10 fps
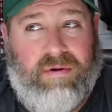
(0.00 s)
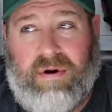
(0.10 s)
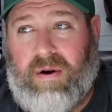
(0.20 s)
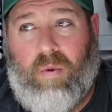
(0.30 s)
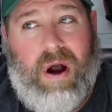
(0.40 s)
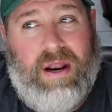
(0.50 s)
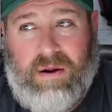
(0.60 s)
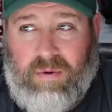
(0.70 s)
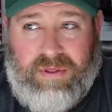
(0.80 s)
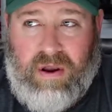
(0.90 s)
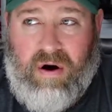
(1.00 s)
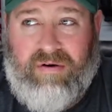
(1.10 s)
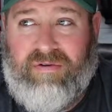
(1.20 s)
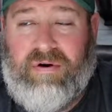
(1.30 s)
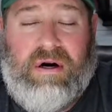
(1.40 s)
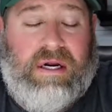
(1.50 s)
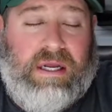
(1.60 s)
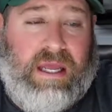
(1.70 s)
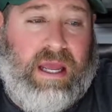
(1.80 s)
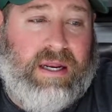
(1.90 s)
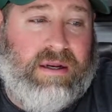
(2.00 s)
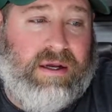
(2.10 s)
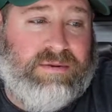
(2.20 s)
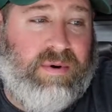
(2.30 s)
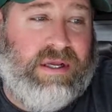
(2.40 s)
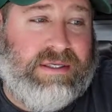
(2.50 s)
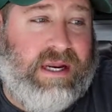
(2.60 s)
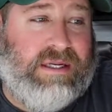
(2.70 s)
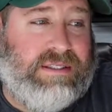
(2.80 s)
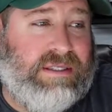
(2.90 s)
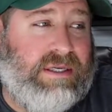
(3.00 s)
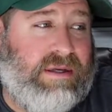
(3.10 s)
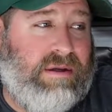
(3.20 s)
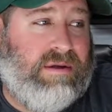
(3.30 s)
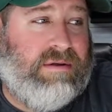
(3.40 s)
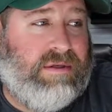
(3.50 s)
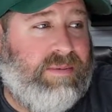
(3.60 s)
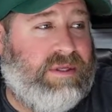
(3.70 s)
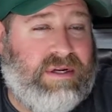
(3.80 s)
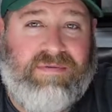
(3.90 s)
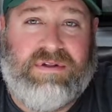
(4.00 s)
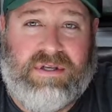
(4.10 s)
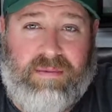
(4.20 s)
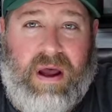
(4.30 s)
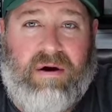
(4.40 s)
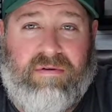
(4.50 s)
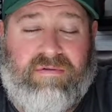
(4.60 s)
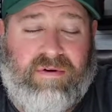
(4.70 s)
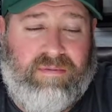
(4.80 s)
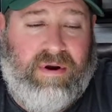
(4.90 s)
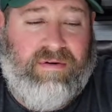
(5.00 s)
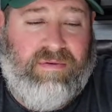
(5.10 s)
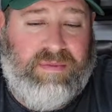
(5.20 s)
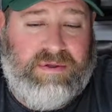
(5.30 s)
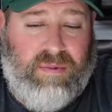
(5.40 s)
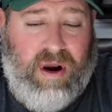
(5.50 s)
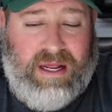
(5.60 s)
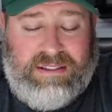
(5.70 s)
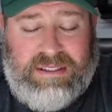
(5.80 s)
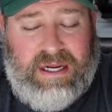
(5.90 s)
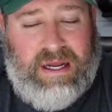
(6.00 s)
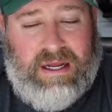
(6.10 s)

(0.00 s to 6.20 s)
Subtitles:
They're kind of widening what they offer, and it's pretty exciting to see some of the stuff that's come out from these brands.